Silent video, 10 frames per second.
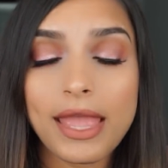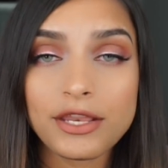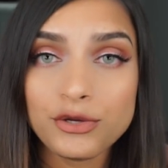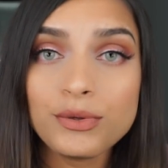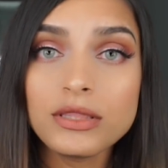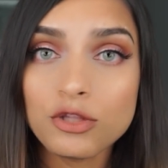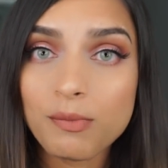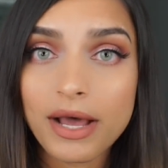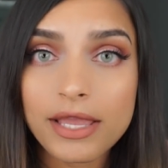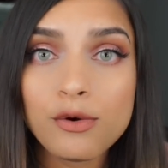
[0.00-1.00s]
and you're in
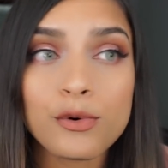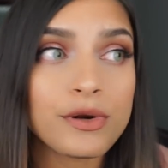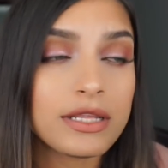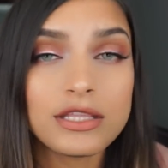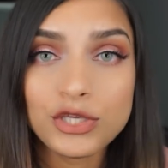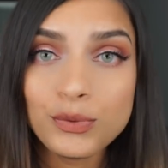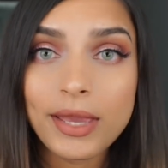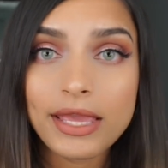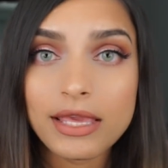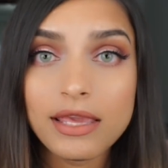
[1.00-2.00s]
Dubai or in the
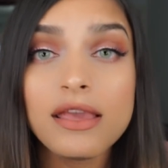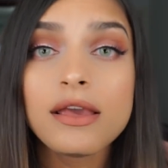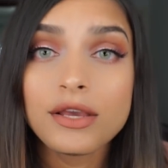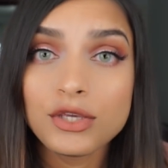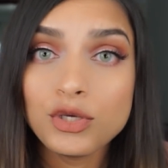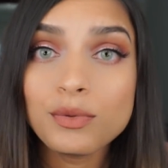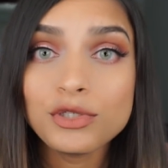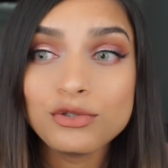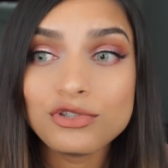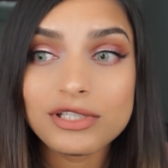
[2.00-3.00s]
UAE, you will
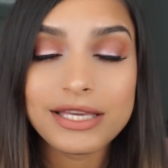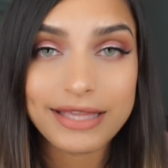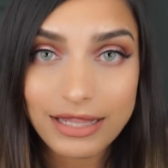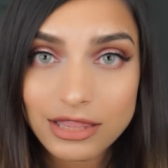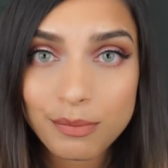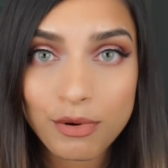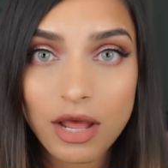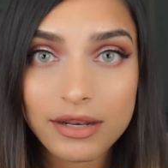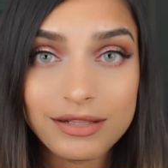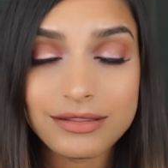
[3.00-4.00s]
usually get the
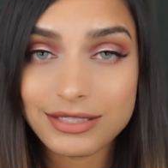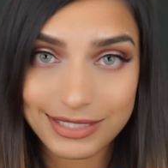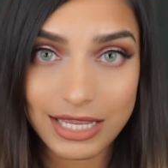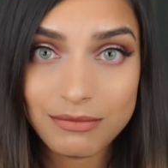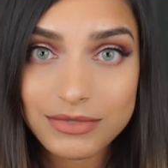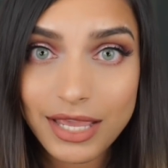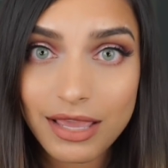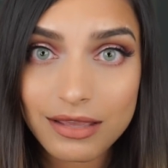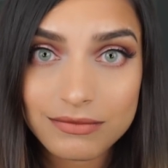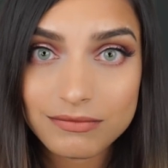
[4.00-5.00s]
product the same
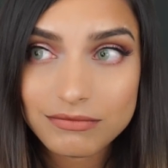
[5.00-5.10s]
day.